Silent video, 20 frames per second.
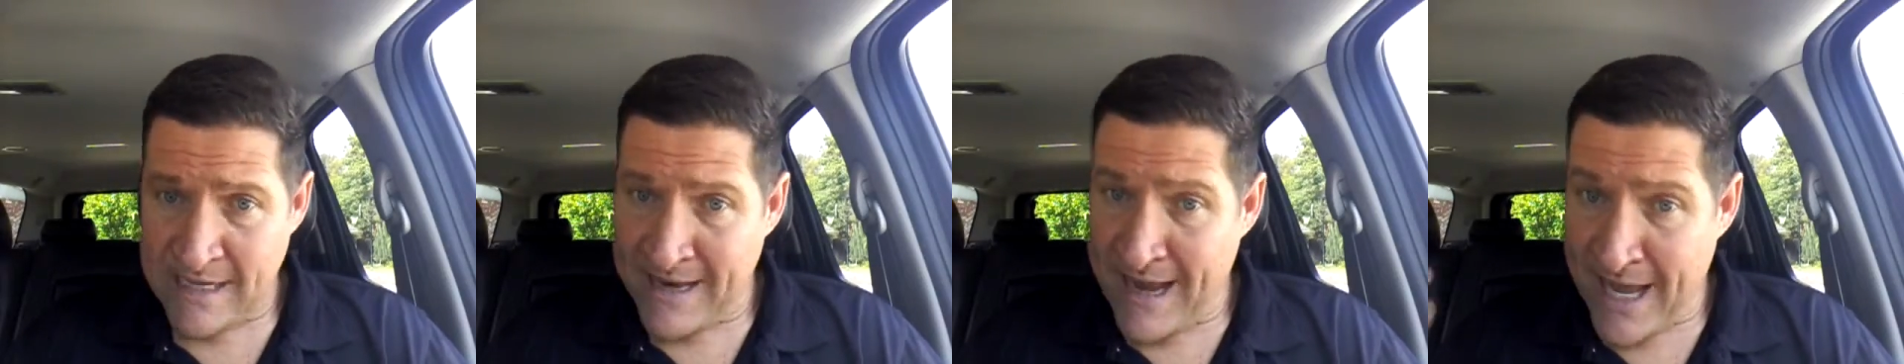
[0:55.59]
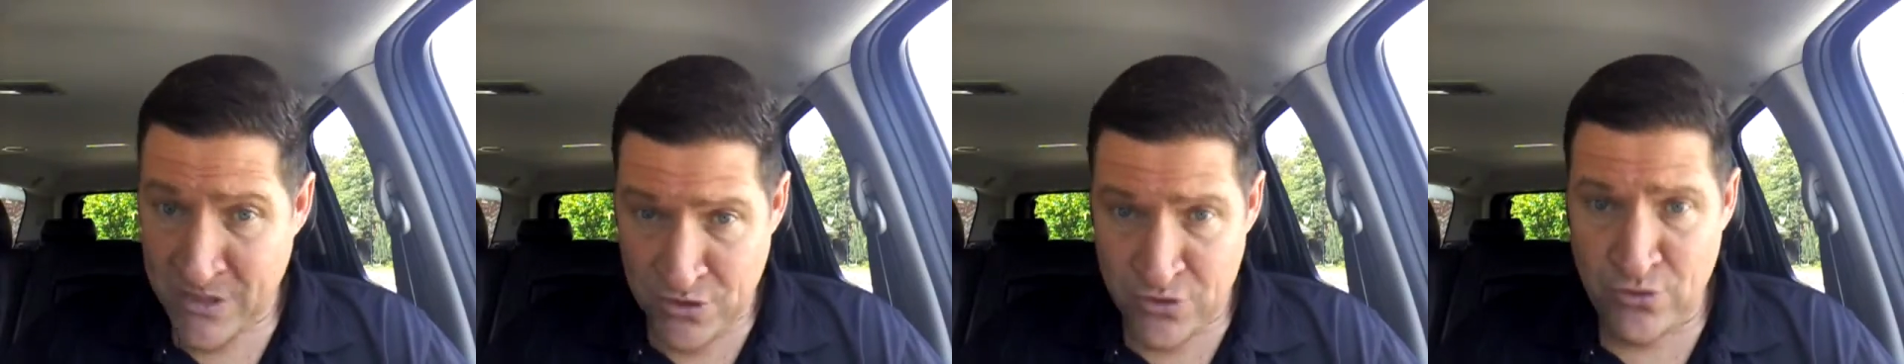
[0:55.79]

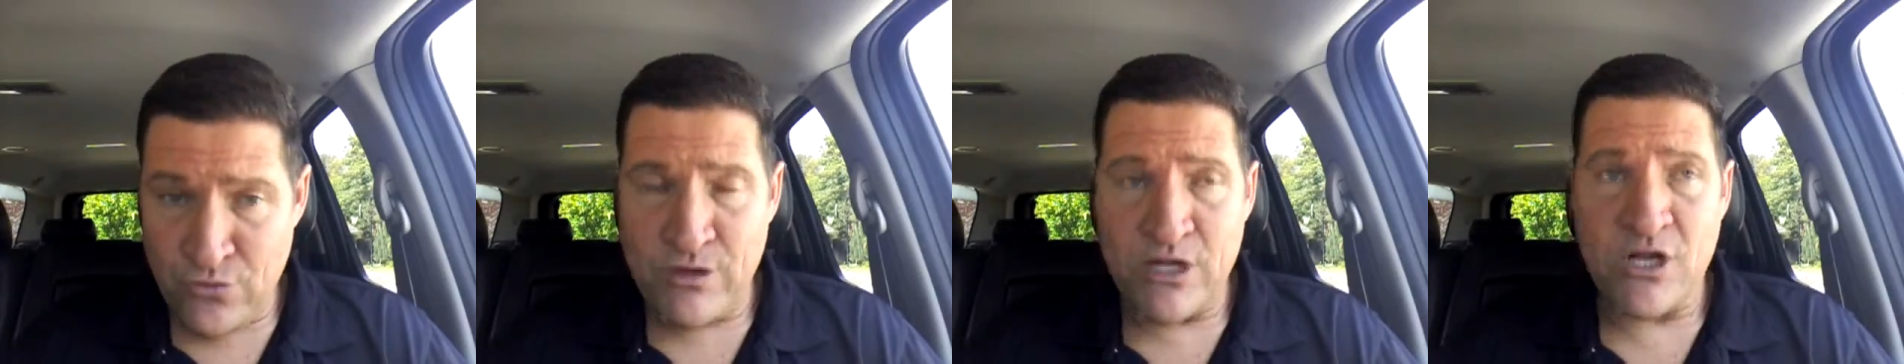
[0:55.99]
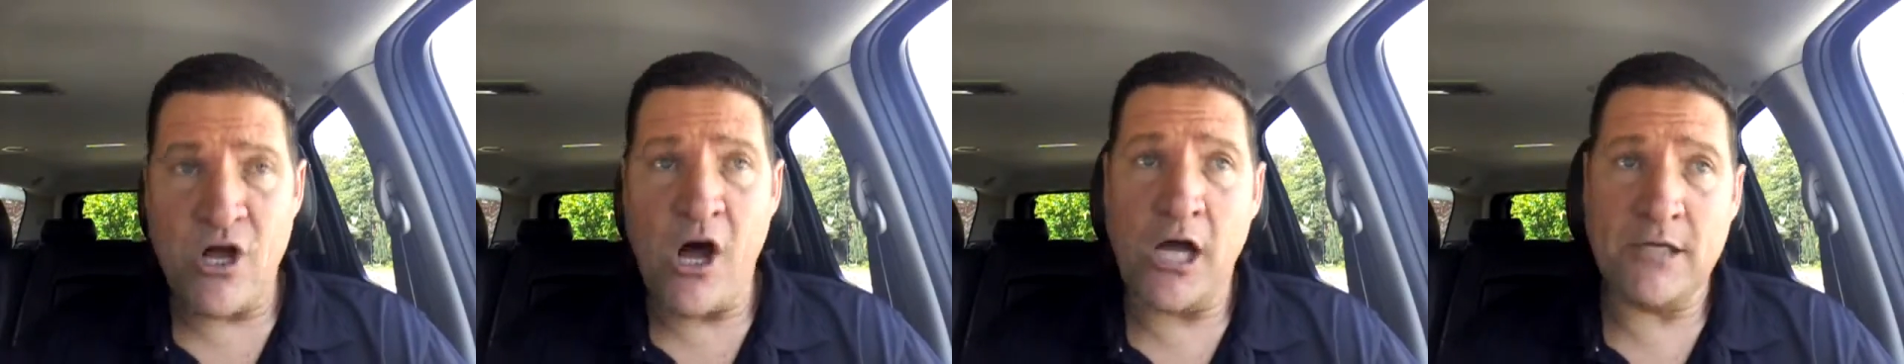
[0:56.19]
And I do
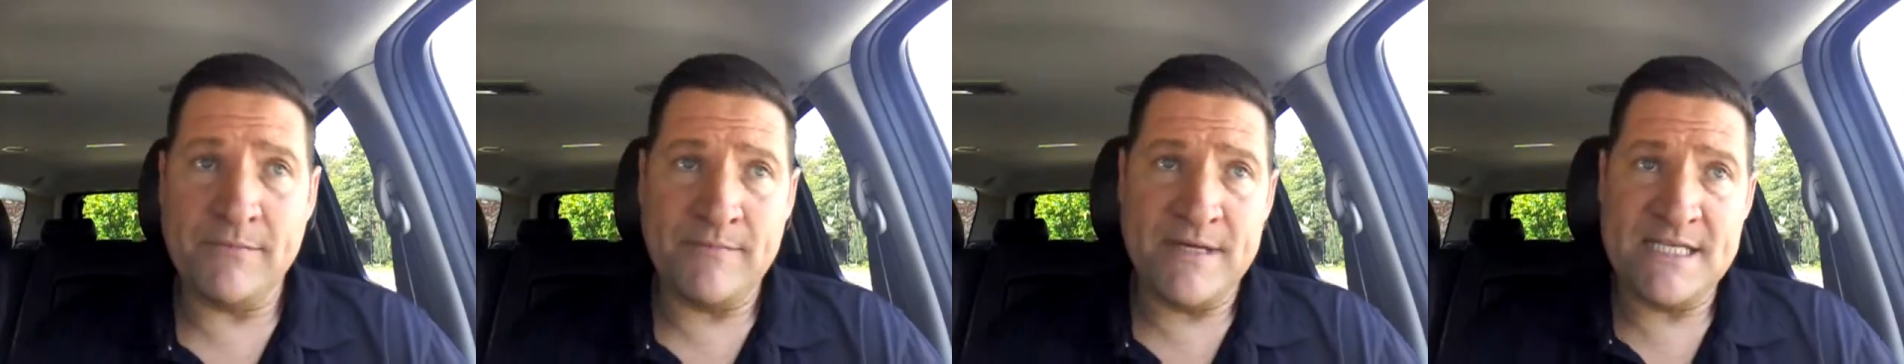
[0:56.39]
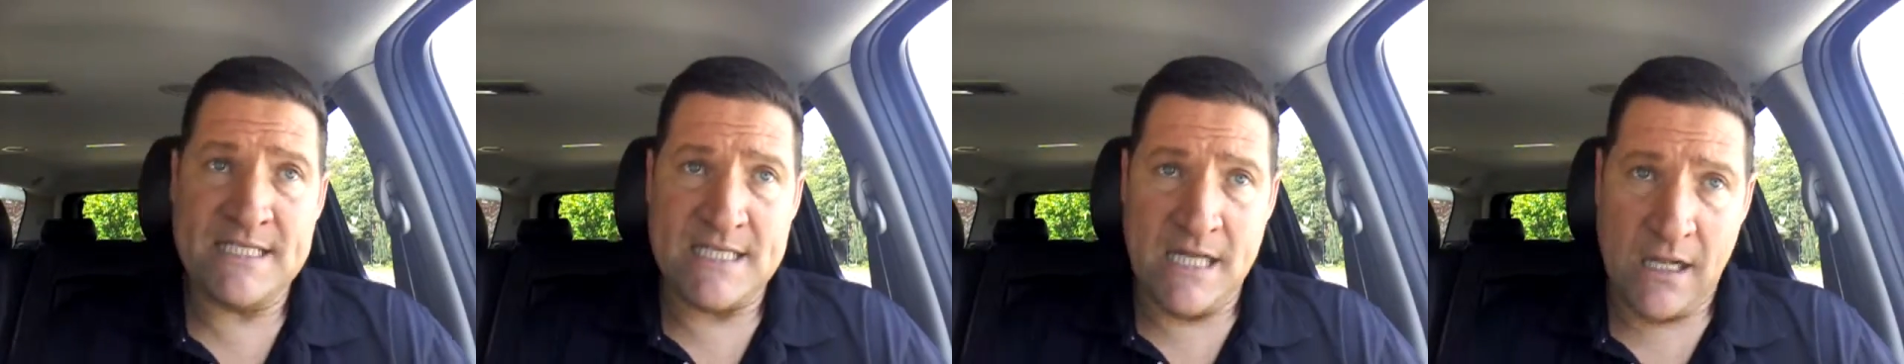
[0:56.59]
regard
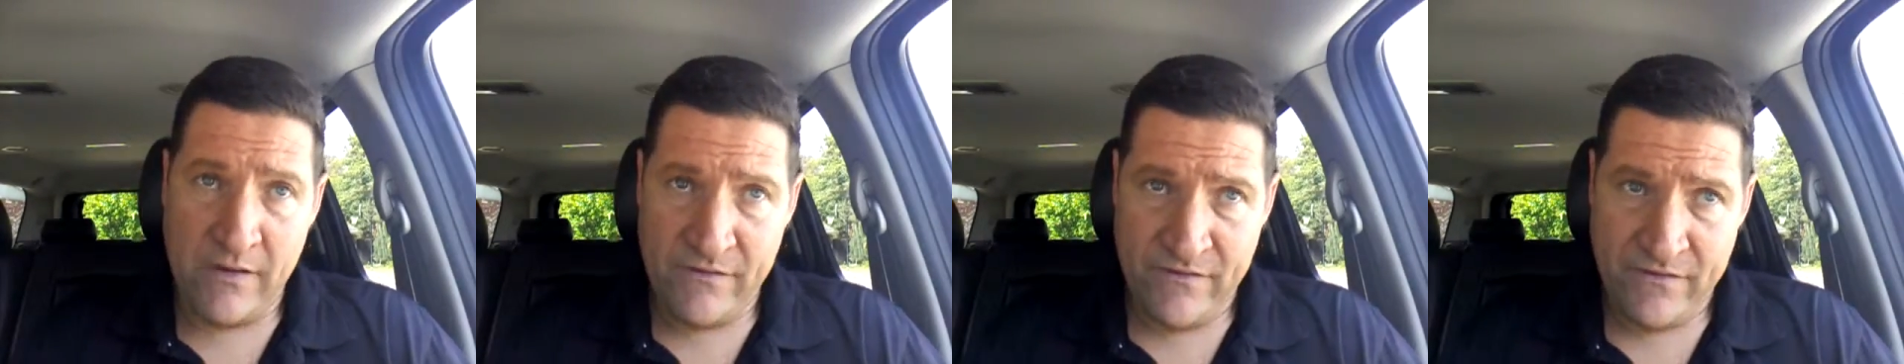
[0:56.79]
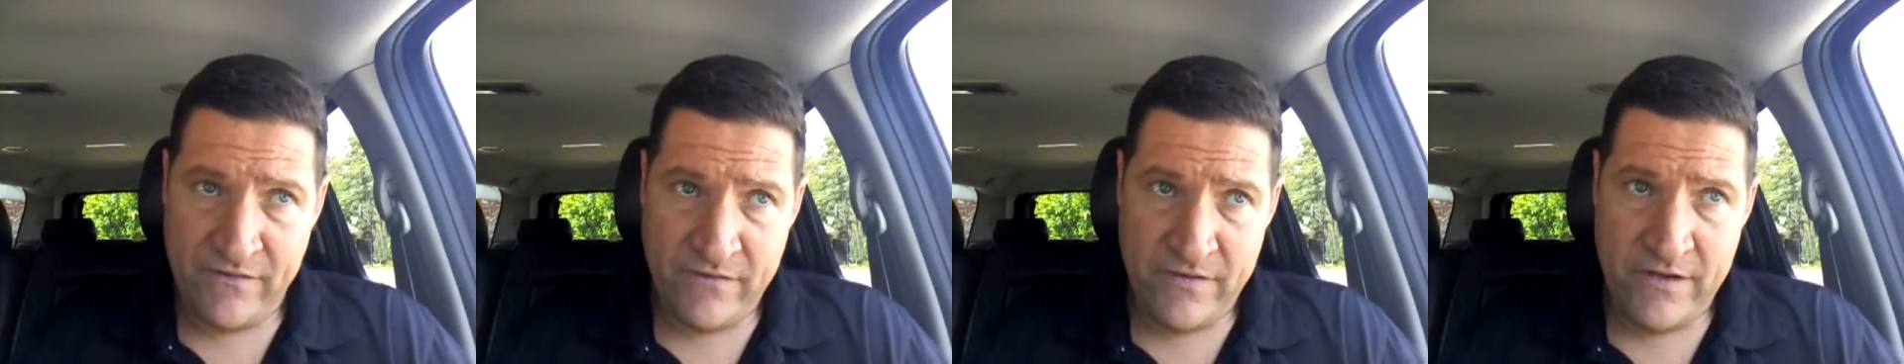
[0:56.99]

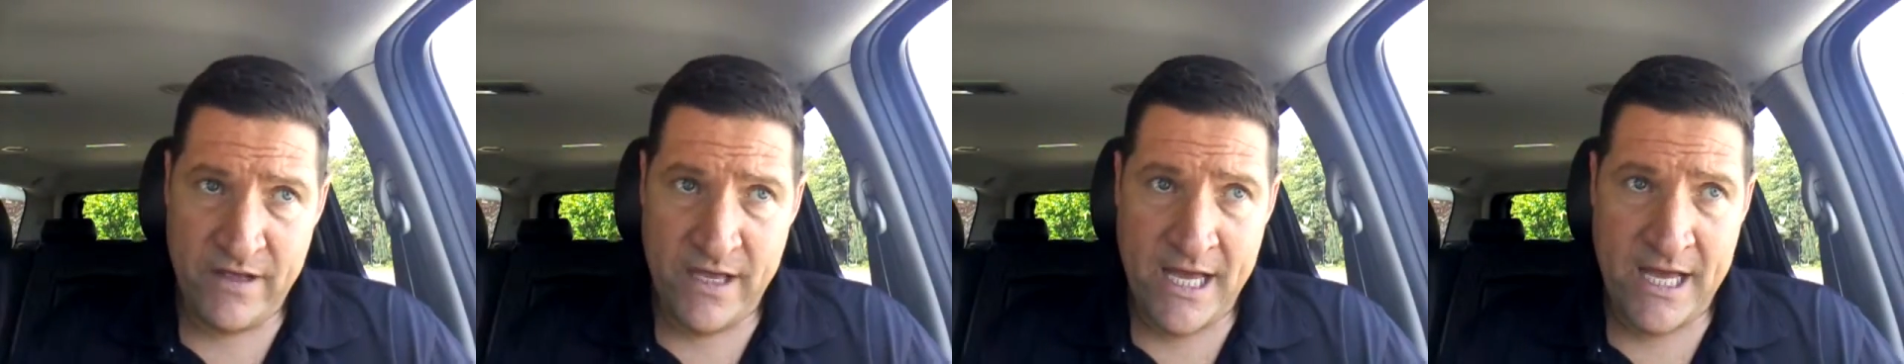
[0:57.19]
myself